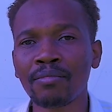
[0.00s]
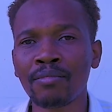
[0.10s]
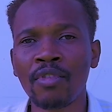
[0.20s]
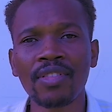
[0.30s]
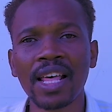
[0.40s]

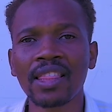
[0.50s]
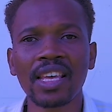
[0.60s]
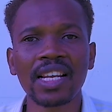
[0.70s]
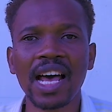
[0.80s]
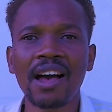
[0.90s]
more than
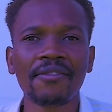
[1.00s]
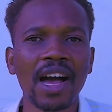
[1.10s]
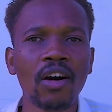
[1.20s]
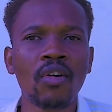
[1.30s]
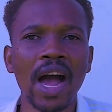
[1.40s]
they love
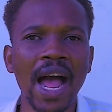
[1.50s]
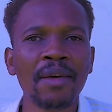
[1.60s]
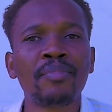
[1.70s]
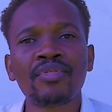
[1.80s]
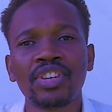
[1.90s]
how I
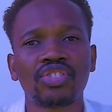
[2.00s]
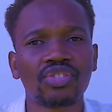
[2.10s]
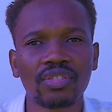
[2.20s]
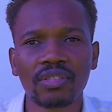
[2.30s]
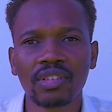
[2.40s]

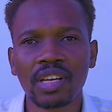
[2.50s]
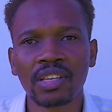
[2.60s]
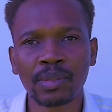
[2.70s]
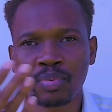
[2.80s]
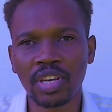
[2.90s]

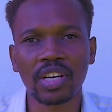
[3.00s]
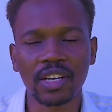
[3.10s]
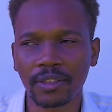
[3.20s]
speak.